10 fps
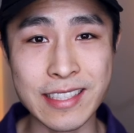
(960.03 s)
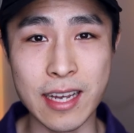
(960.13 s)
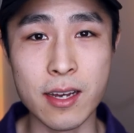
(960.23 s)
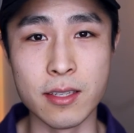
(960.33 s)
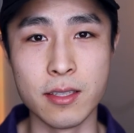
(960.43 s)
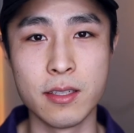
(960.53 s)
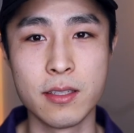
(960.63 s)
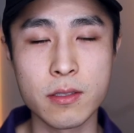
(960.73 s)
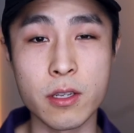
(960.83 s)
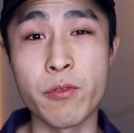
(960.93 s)
done.
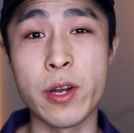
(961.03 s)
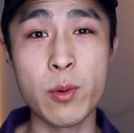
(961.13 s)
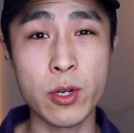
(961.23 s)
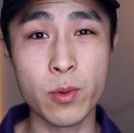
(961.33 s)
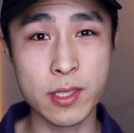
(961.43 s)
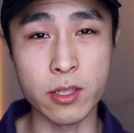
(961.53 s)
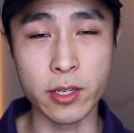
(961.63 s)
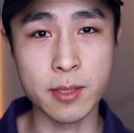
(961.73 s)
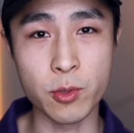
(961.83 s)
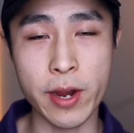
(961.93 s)
So for anyone who wants to know
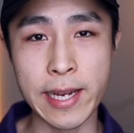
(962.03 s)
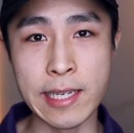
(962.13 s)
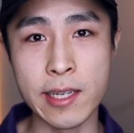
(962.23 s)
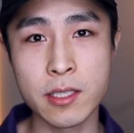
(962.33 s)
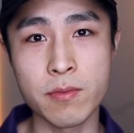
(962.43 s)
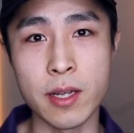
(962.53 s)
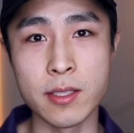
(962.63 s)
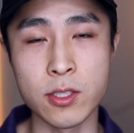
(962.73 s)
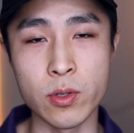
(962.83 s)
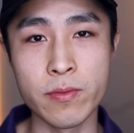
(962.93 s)
some great index
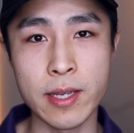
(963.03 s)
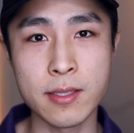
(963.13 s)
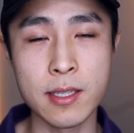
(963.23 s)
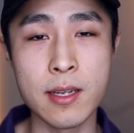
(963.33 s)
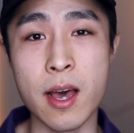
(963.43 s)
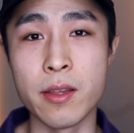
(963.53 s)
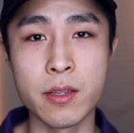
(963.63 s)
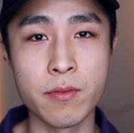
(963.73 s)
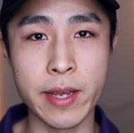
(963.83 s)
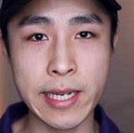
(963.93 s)
funds to invest in other
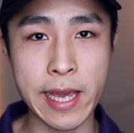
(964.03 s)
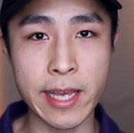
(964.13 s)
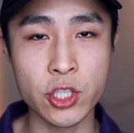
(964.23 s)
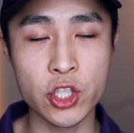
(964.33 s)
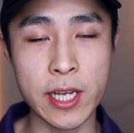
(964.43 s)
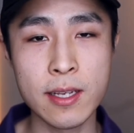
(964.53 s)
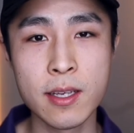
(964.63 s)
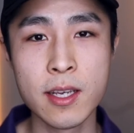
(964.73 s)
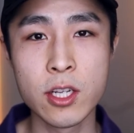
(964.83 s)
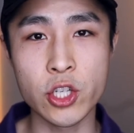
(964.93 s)
than VDHG,
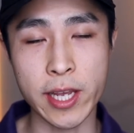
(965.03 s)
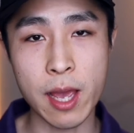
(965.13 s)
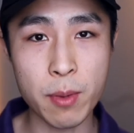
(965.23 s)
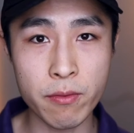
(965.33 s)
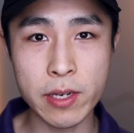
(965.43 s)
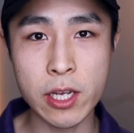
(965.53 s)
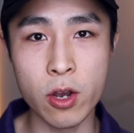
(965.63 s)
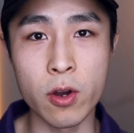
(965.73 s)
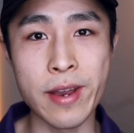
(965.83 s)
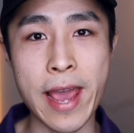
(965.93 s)
check out my video
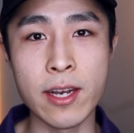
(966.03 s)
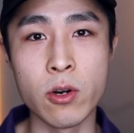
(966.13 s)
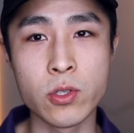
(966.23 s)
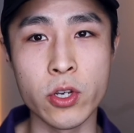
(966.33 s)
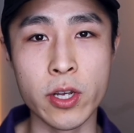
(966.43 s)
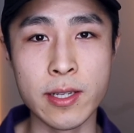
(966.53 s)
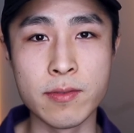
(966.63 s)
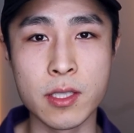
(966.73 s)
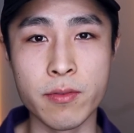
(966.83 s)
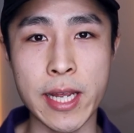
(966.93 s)
on 8
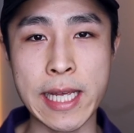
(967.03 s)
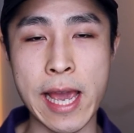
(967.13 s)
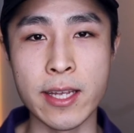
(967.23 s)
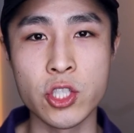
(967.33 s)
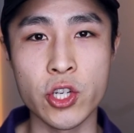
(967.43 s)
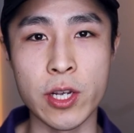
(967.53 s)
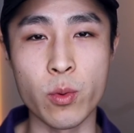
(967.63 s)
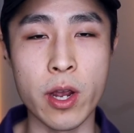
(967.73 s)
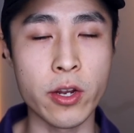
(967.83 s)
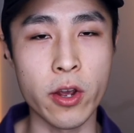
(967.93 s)
alternatives to VDHG,
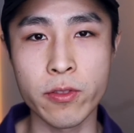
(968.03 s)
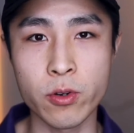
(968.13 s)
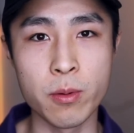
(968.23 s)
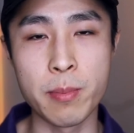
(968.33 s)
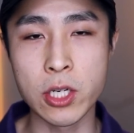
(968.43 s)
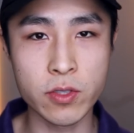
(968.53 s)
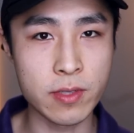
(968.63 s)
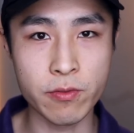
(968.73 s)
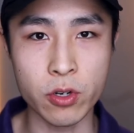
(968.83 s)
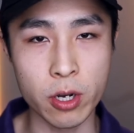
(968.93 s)
where I go through a bunch of
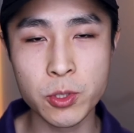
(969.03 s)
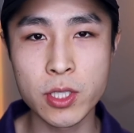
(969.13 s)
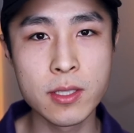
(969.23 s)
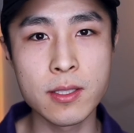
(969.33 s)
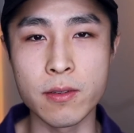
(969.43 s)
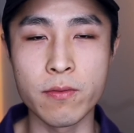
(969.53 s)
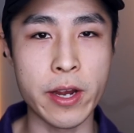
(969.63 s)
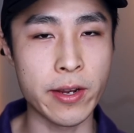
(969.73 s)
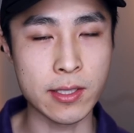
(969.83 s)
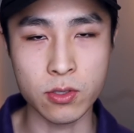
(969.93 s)
different options at
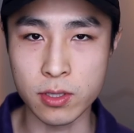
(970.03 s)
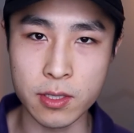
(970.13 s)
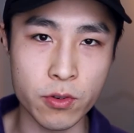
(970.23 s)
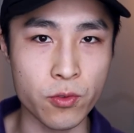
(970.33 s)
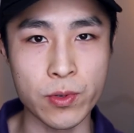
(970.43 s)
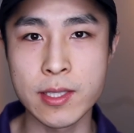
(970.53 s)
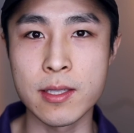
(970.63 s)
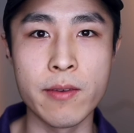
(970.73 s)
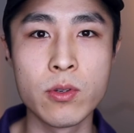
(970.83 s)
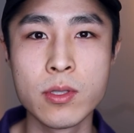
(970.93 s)
varying sort of different risk
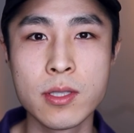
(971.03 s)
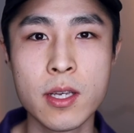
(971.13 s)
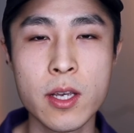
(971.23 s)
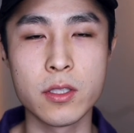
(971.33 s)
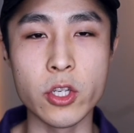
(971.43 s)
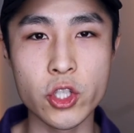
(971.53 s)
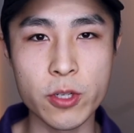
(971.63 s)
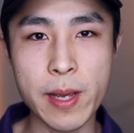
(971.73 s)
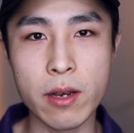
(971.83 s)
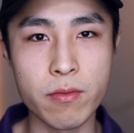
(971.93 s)
levels. So you
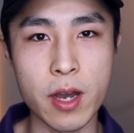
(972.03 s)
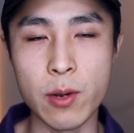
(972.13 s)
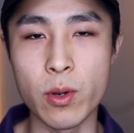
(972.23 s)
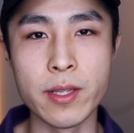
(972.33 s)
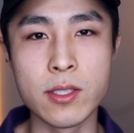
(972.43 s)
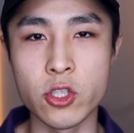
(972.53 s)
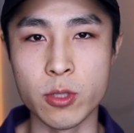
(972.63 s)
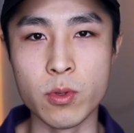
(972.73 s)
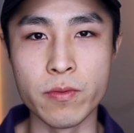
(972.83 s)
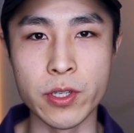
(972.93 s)
should be able to find one that's
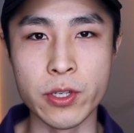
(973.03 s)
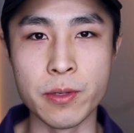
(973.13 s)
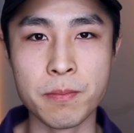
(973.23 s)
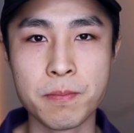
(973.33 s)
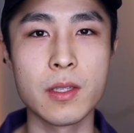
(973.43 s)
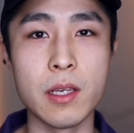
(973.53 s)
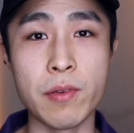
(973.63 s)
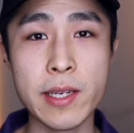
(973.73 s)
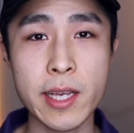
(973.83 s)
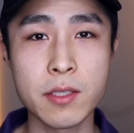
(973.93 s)
suitable for you. If
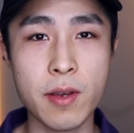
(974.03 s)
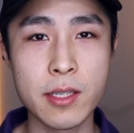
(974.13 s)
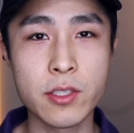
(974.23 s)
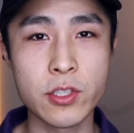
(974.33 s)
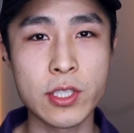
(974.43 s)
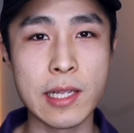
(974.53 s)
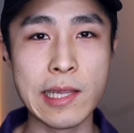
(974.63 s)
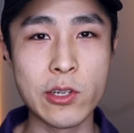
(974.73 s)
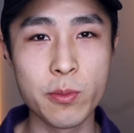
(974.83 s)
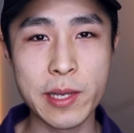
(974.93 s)
index funds are just a
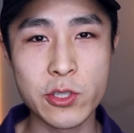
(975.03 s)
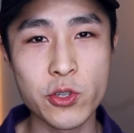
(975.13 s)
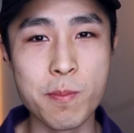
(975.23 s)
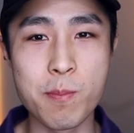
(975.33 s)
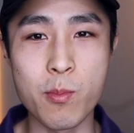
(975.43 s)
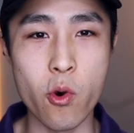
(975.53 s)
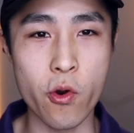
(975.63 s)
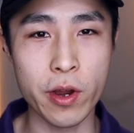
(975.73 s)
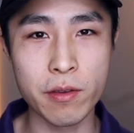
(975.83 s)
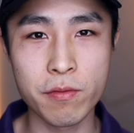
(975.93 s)
little bit too
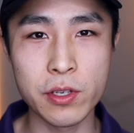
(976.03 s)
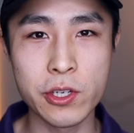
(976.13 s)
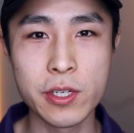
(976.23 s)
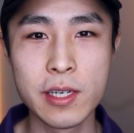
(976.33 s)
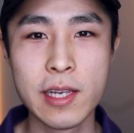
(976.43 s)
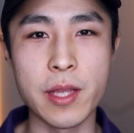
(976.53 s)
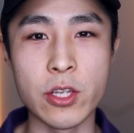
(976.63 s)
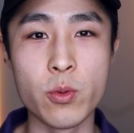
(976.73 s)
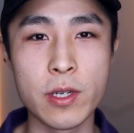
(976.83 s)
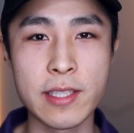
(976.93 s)
boring for you and
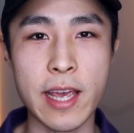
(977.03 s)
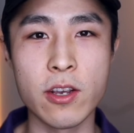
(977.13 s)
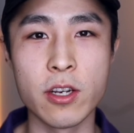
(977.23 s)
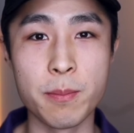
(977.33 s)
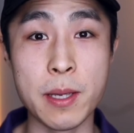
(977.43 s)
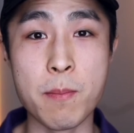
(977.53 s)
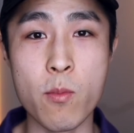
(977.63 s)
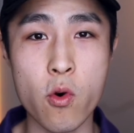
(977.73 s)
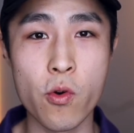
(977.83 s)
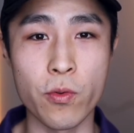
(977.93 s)
you want to take on a bit
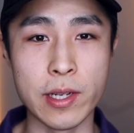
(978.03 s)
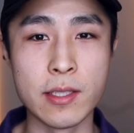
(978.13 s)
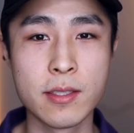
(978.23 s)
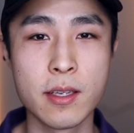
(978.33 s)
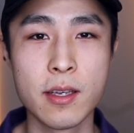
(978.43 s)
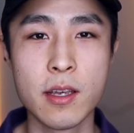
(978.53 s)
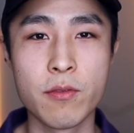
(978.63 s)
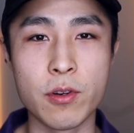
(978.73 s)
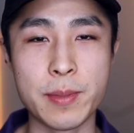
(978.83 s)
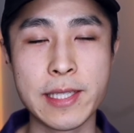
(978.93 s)
more risk
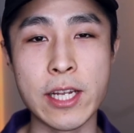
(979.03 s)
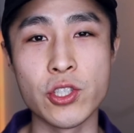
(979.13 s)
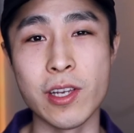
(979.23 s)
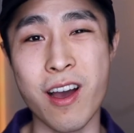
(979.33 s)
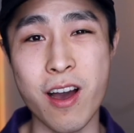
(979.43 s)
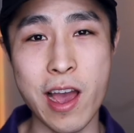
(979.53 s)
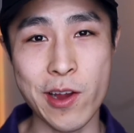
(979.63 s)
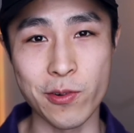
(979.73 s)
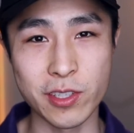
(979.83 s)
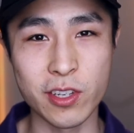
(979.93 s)
for a potentially
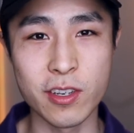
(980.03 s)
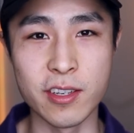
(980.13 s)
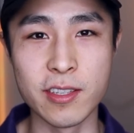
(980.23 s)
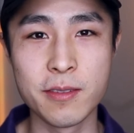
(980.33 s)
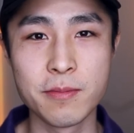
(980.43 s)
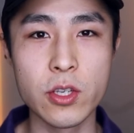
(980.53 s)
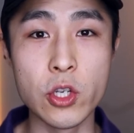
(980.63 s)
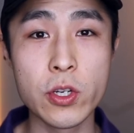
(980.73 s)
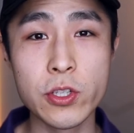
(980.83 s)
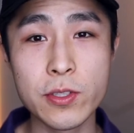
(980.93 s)
higher return, you
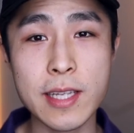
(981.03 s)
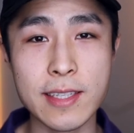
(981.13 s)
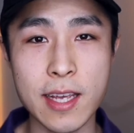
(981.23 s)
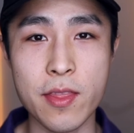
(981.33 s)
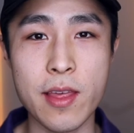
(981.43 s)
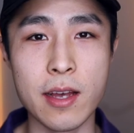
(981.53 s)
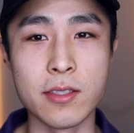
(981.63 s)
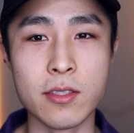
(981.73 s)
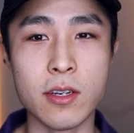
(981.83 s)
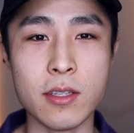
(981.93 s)
could use that
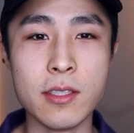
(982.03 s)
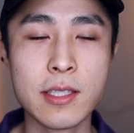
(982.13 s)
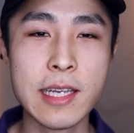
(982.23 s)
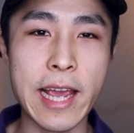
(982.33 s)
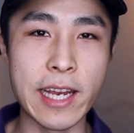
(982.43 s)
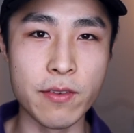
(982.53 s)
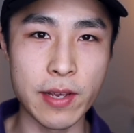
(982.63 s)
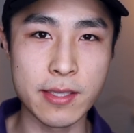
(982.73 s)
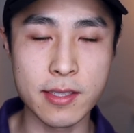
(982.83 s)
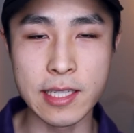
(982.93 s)
$10,000 and
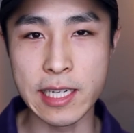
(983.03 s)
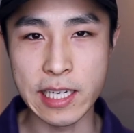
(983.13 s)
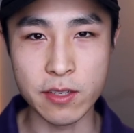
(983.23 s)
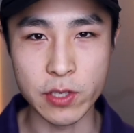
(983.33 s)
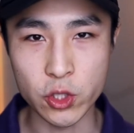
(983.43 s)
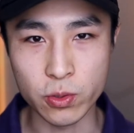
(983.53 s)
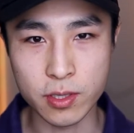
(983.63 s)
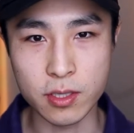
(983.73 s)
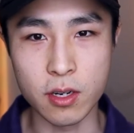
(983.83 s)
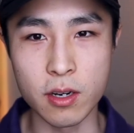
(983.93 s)
invest it in individual
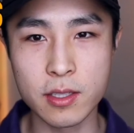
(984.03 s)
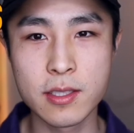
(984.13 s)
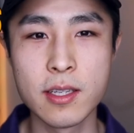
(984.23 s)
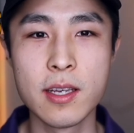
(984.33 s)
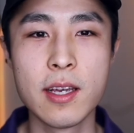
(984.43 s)
stocks.